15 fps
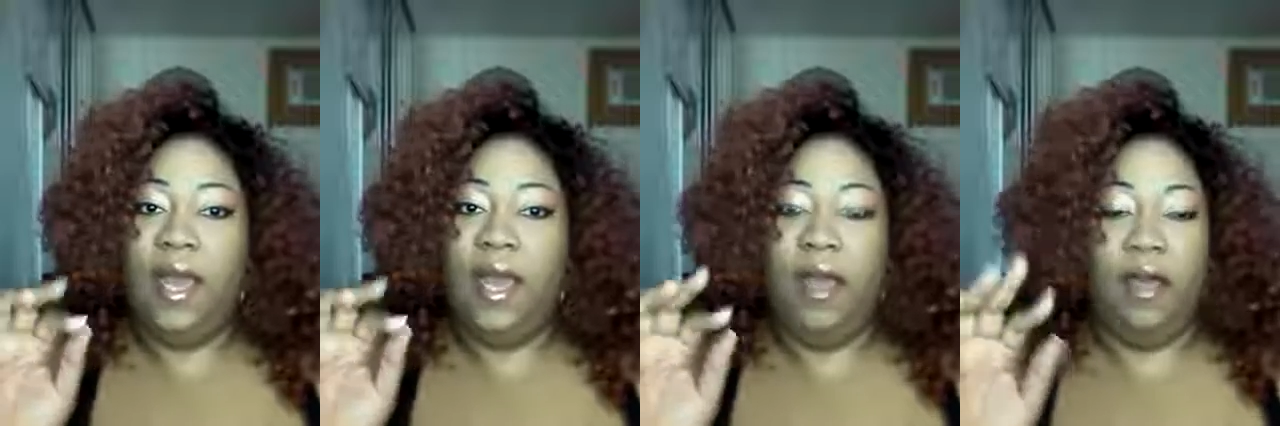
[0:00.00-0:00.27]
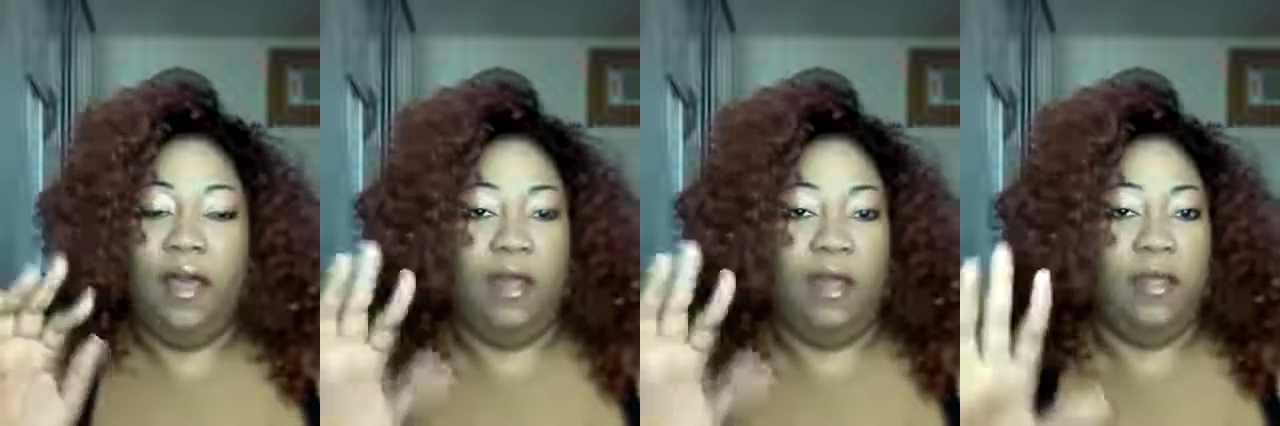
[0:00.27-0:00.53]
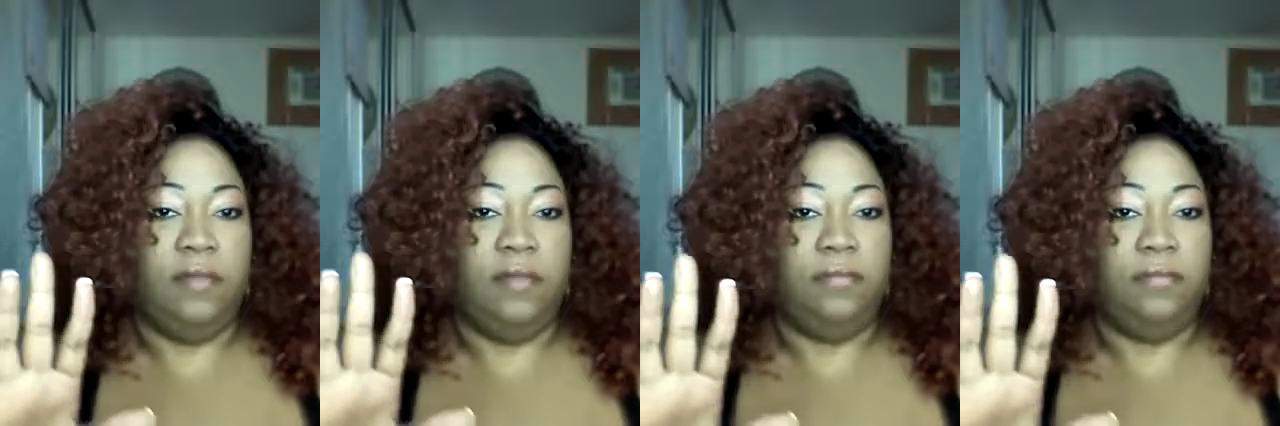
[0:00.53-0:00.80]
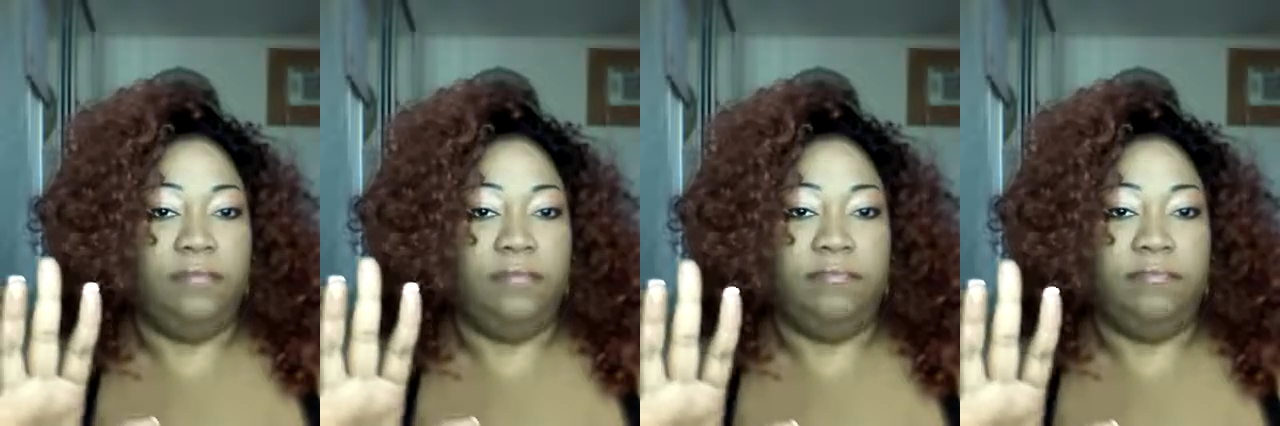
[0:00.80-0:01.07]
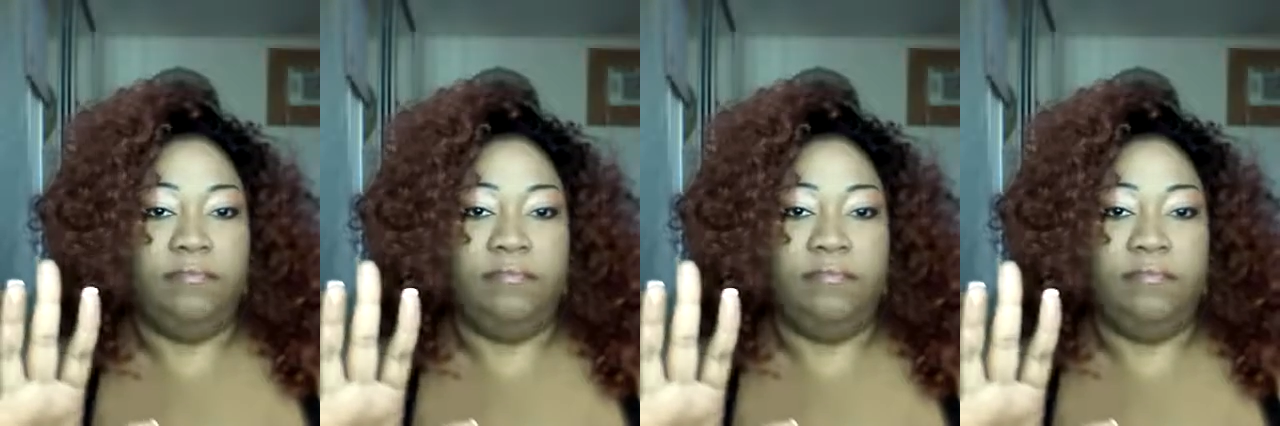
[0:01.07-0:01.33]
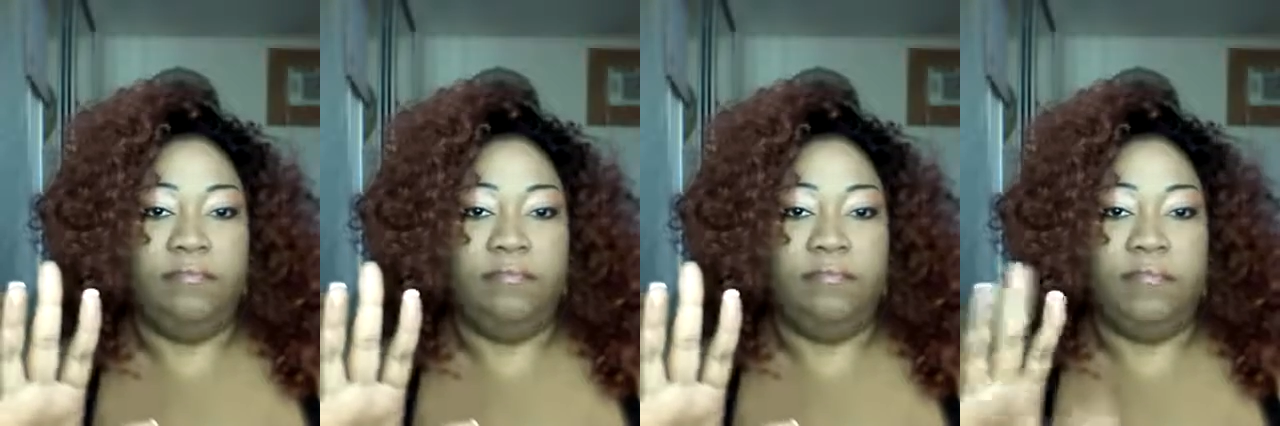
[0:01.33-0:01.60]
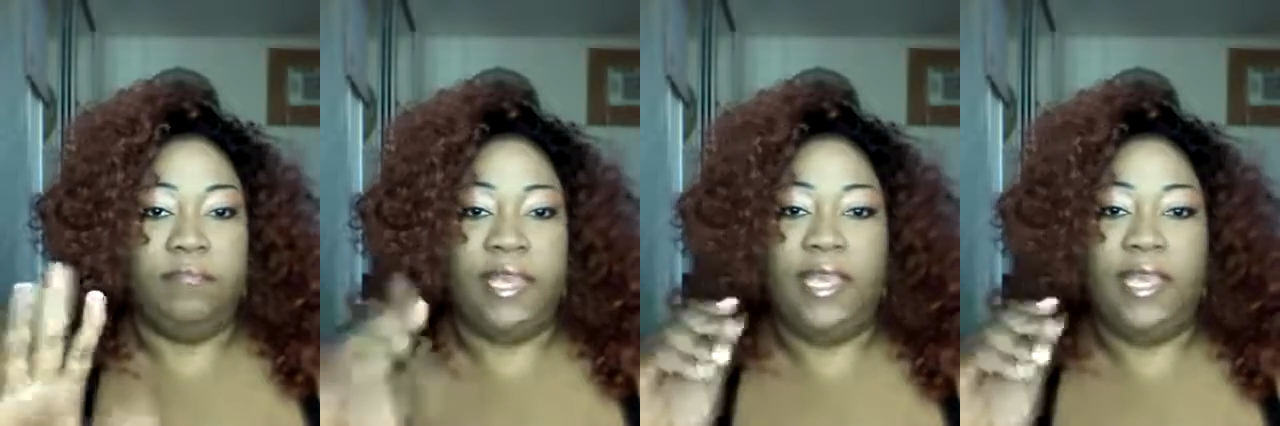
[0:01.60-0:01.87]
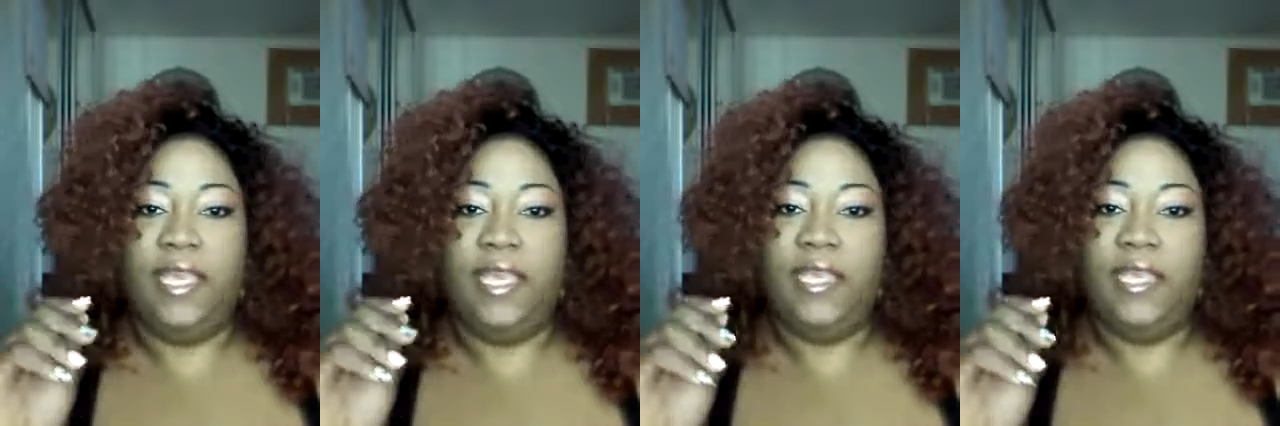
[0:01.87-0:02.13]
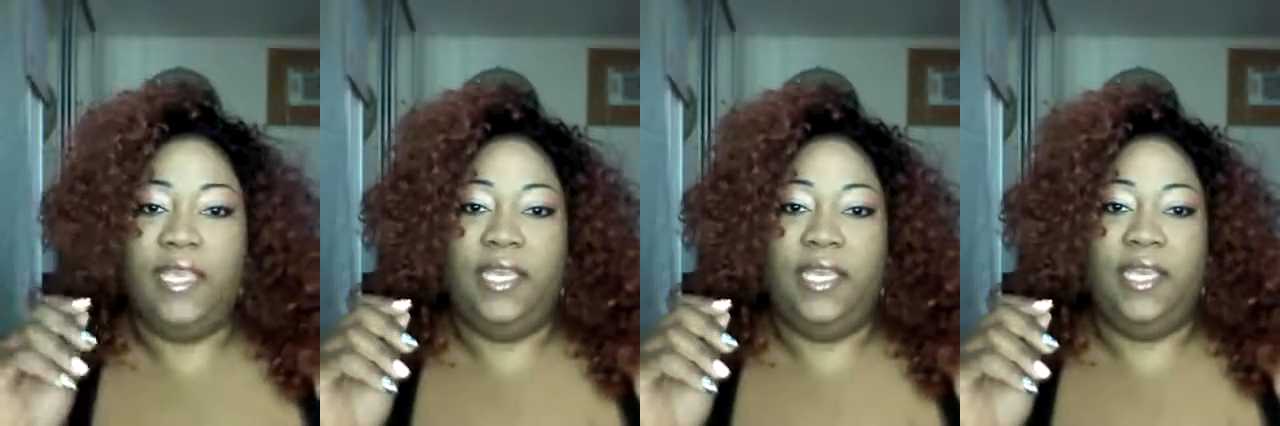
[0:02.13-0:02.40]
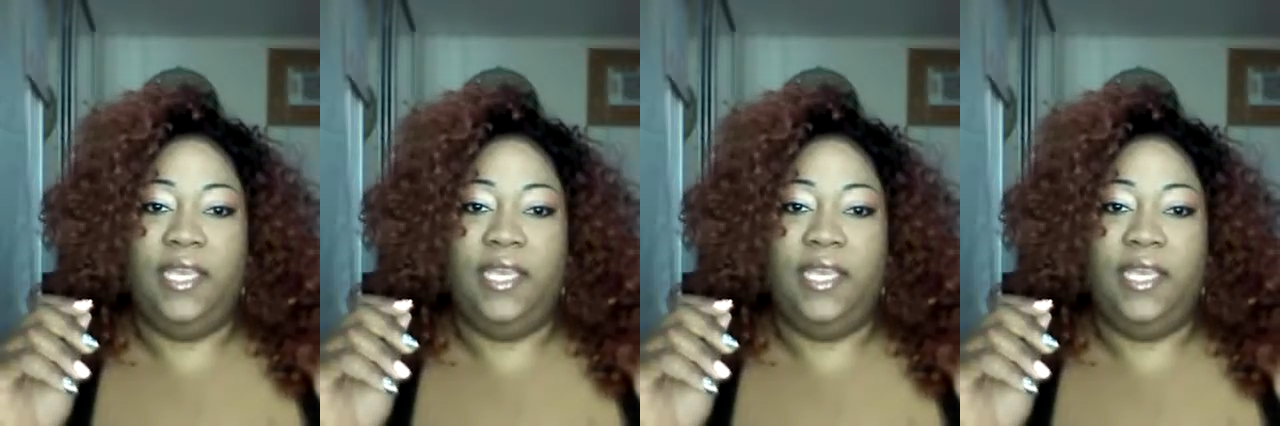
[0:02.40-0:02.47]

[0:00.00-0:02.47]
uh, he